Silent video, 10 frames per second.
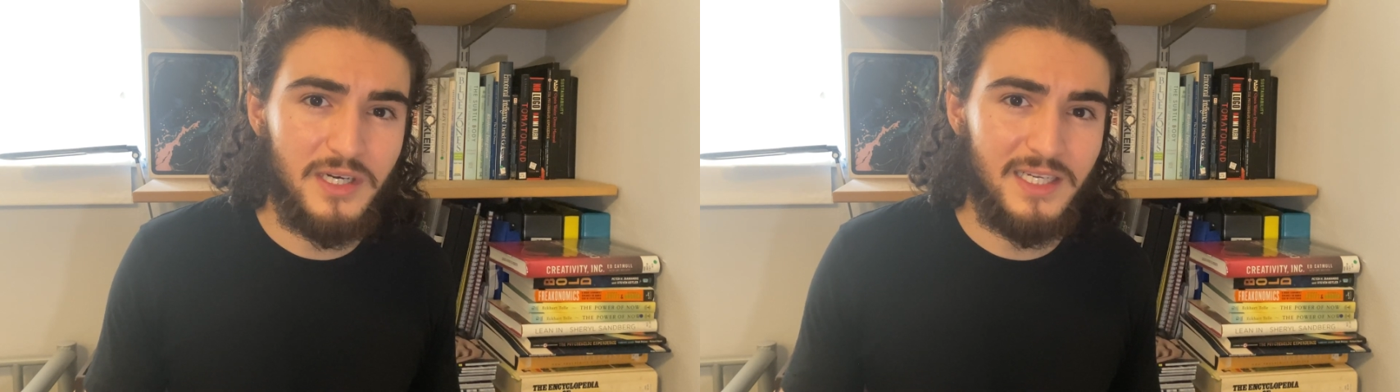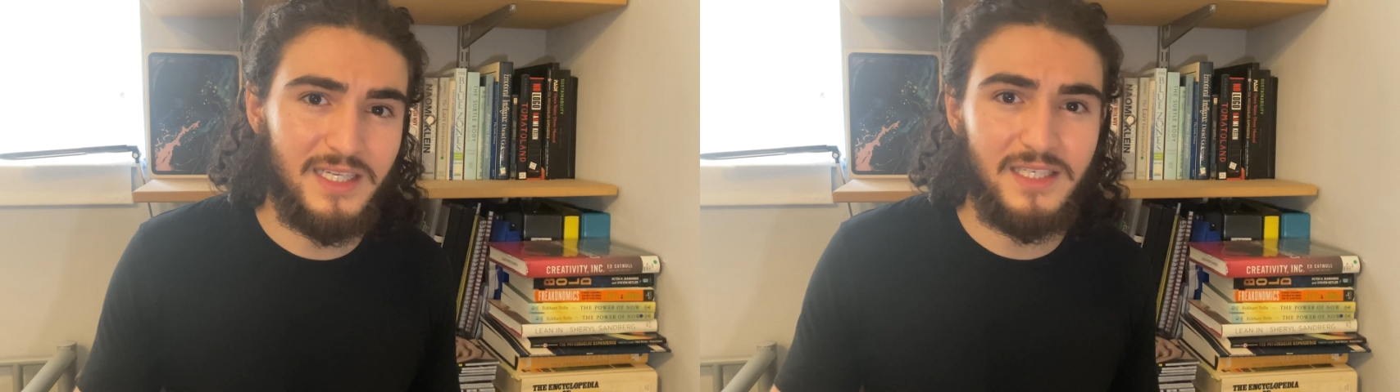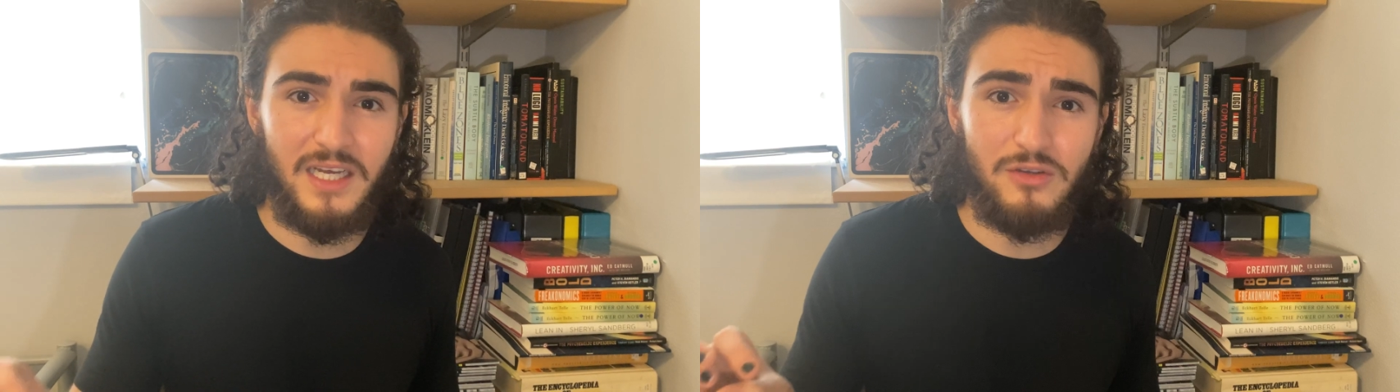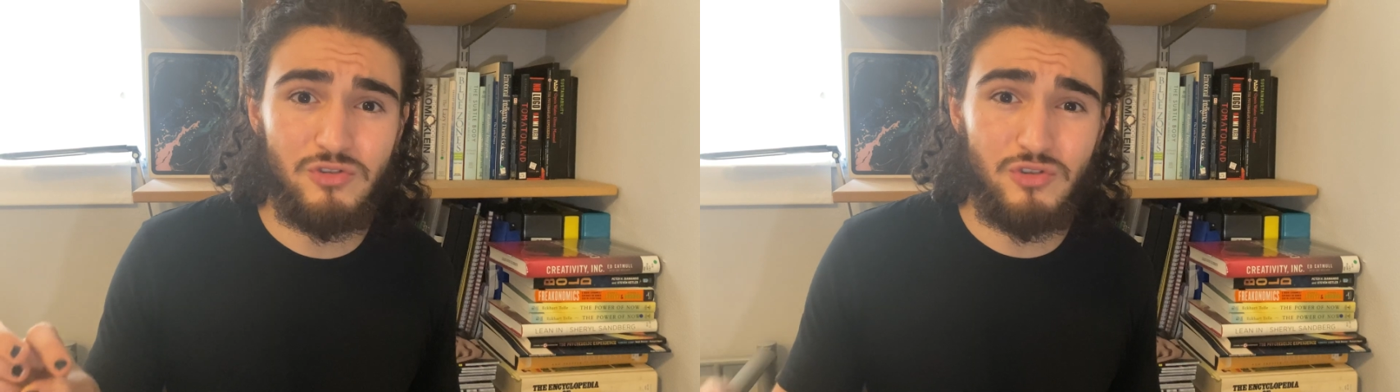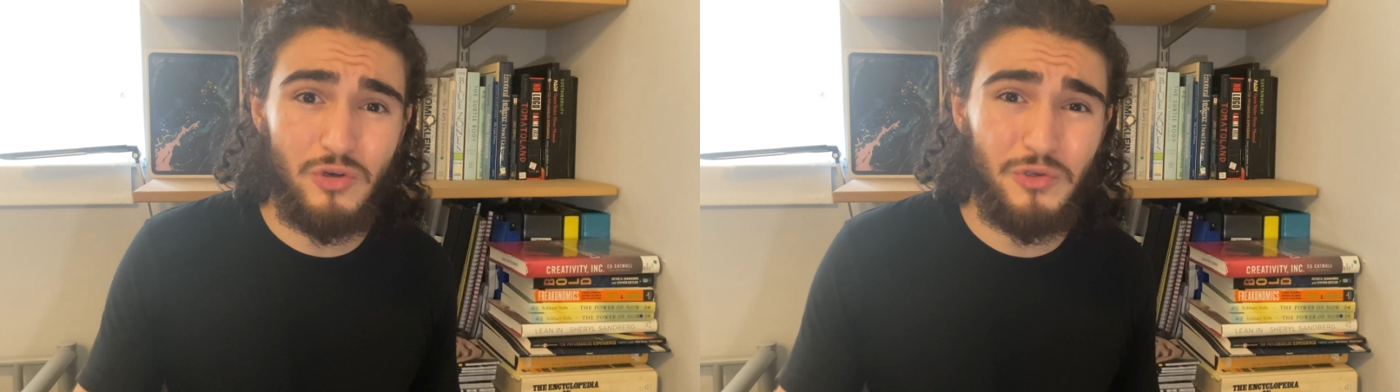and I'll
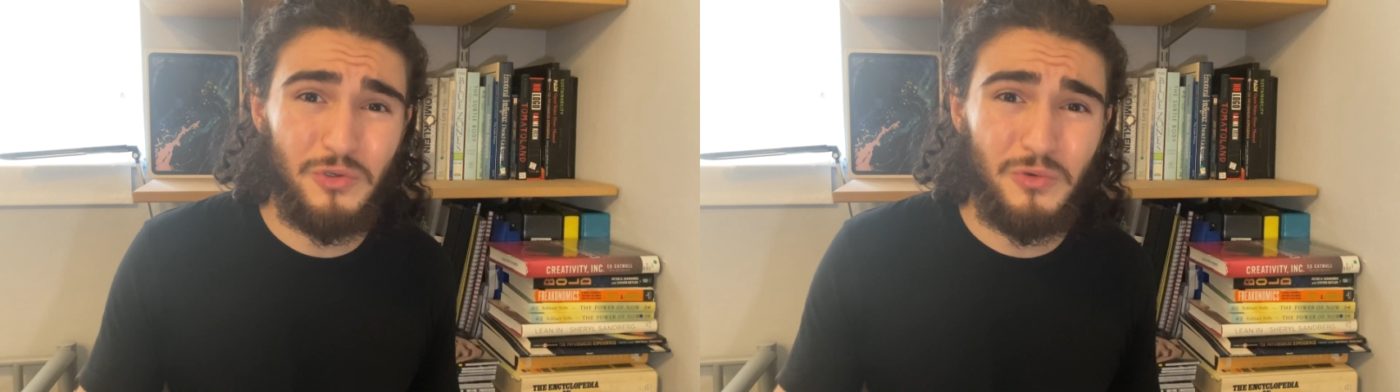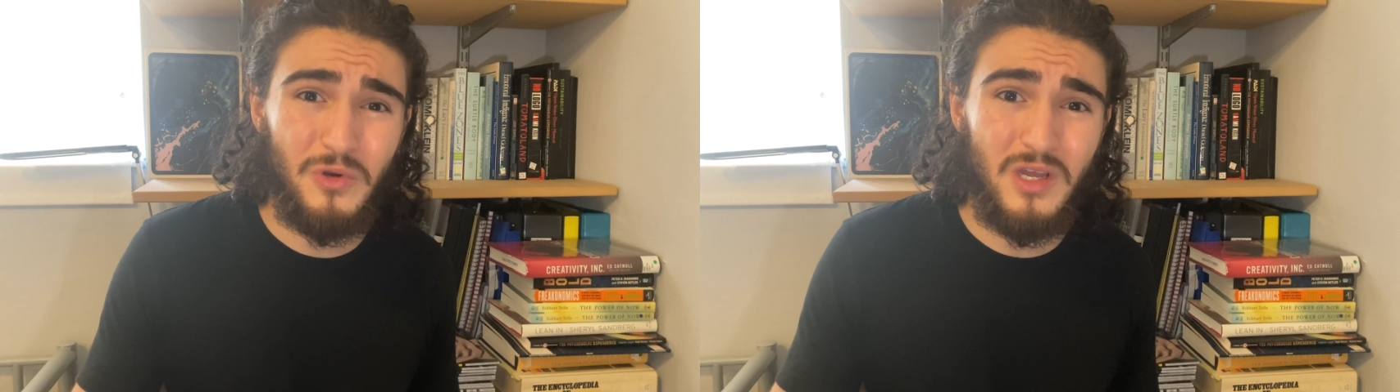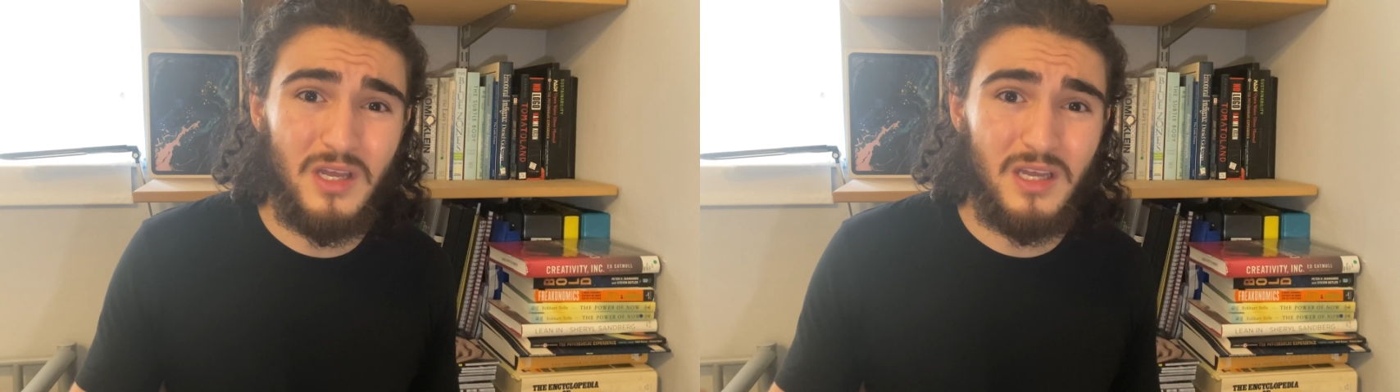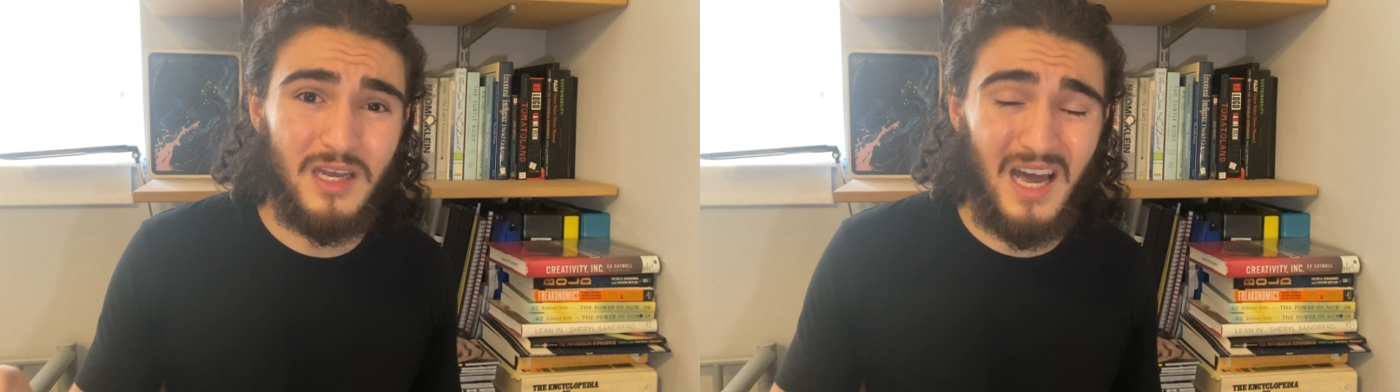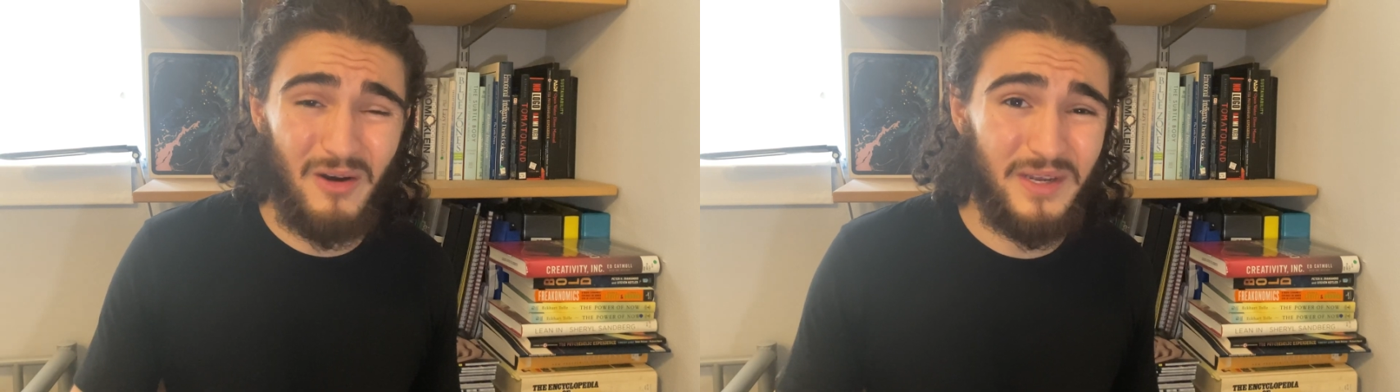show you
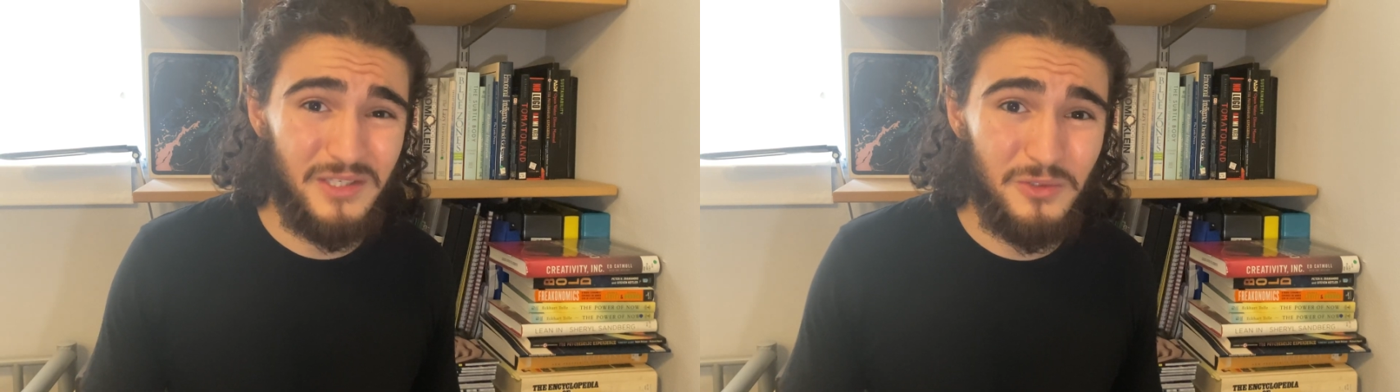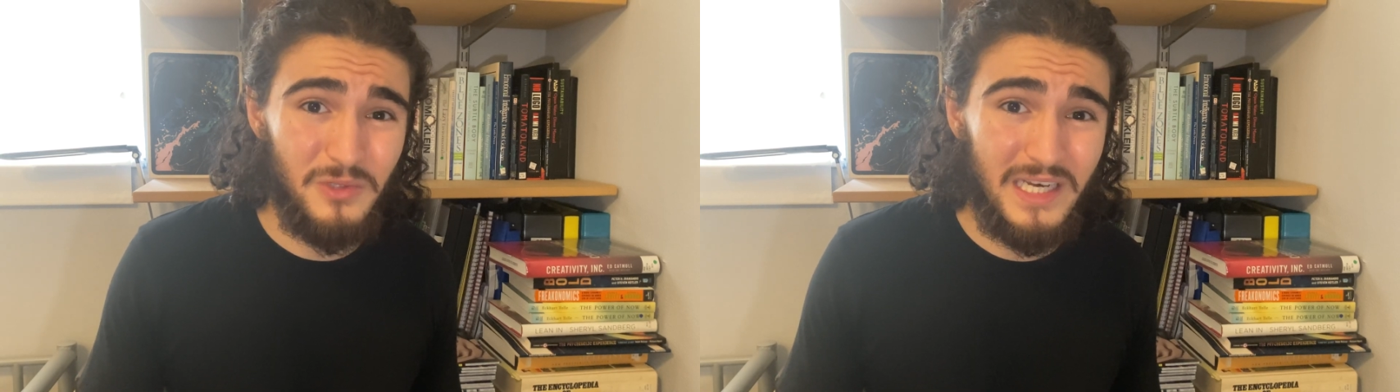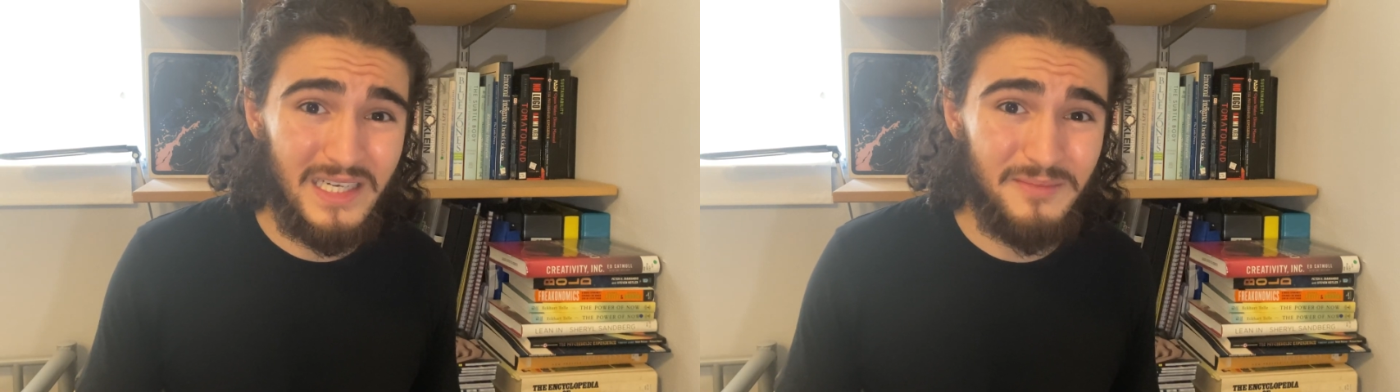how I do that.